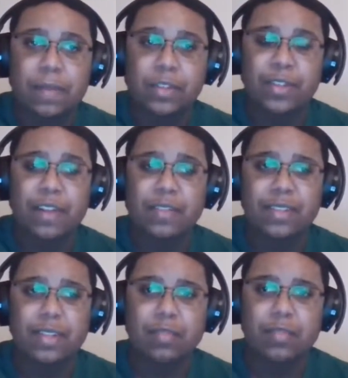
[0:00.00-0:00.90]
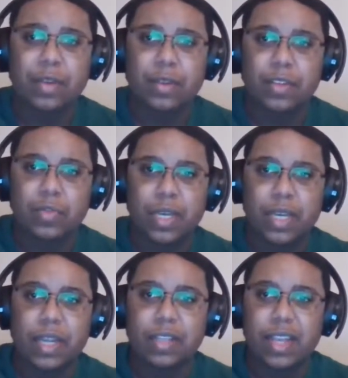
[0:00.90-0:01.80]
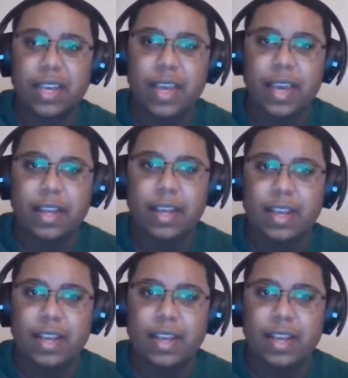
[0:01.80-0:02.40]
of the drivers in the field this weekend as they head